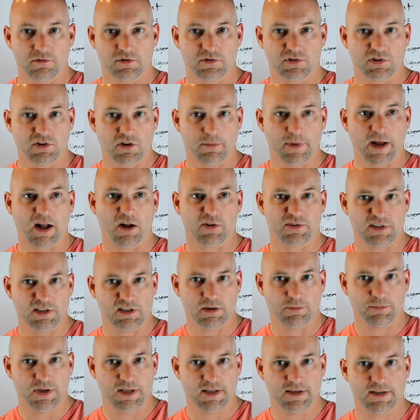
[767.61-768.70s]
sub outs,
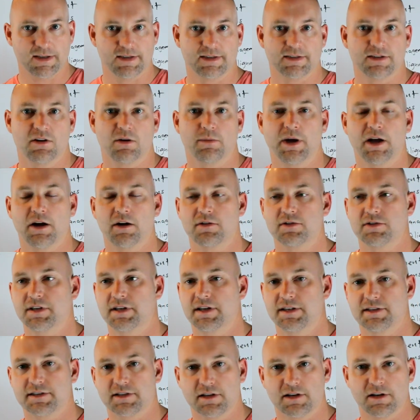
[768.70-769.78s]
independent sub outs,
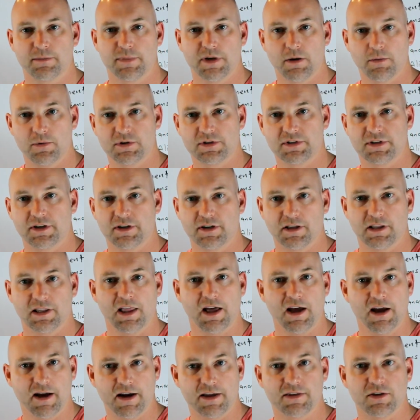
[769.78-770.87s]
and it's going to be able to
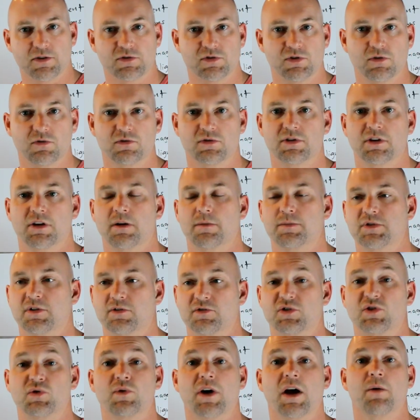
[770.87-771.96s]
align those two subs,
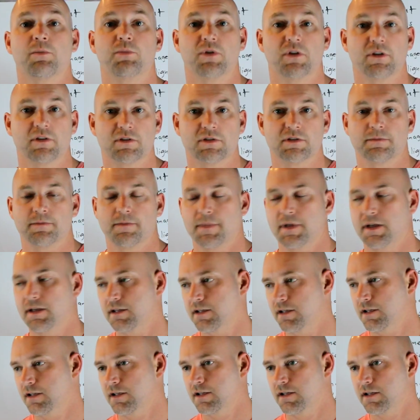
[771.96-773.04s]
those two outputs.
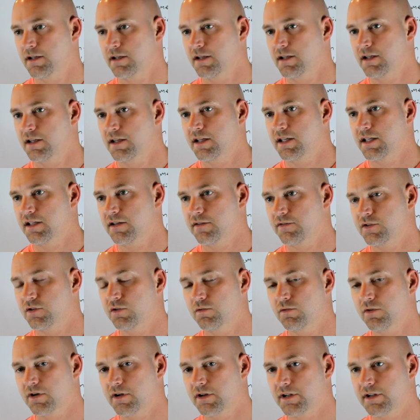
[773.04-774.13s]
If
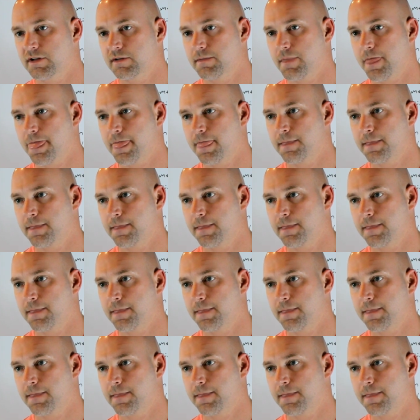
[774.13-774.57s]
you run it